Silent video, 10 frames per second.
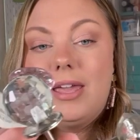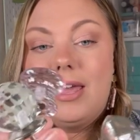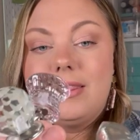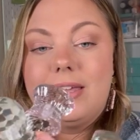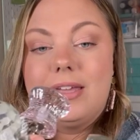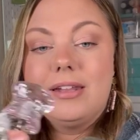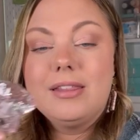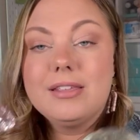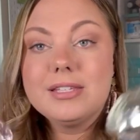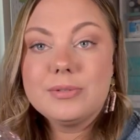And
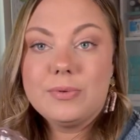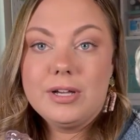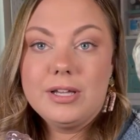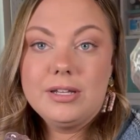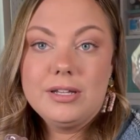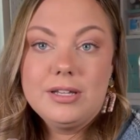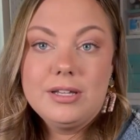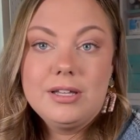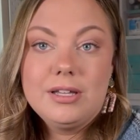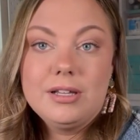then this one
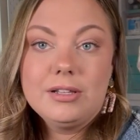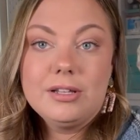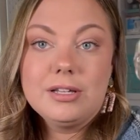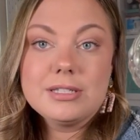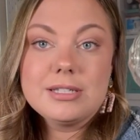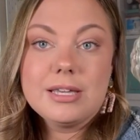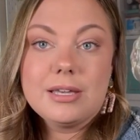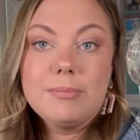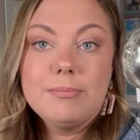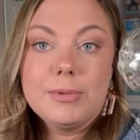looks
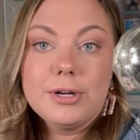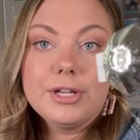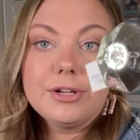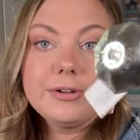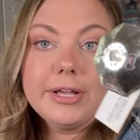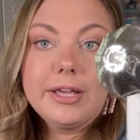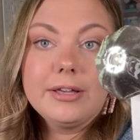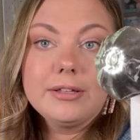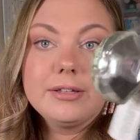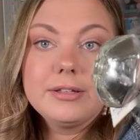like
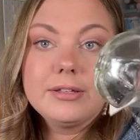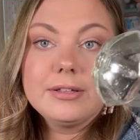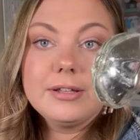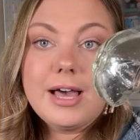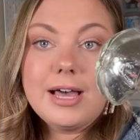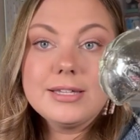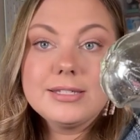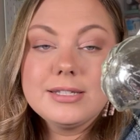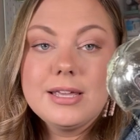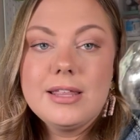mercury
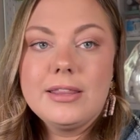glass.